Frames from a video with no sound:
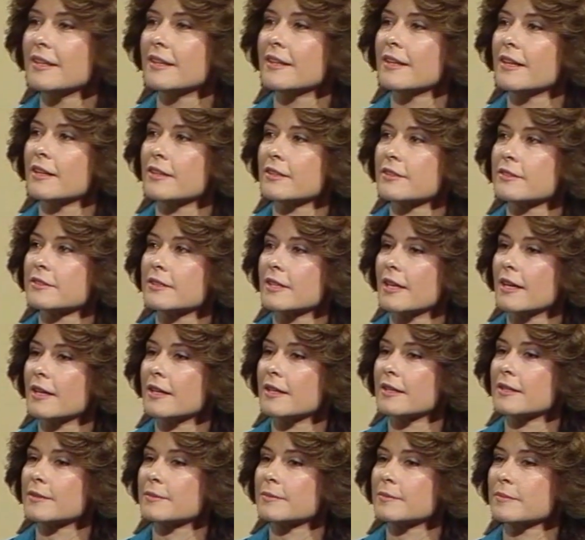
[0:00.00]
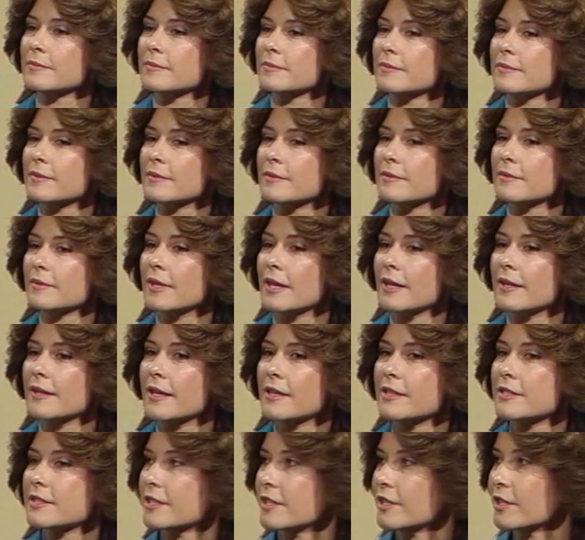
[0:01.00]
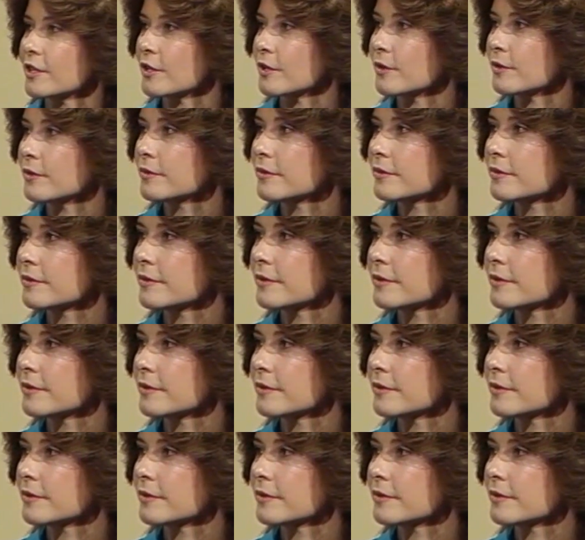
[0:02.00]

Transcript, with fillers: there's, uh, and they see you,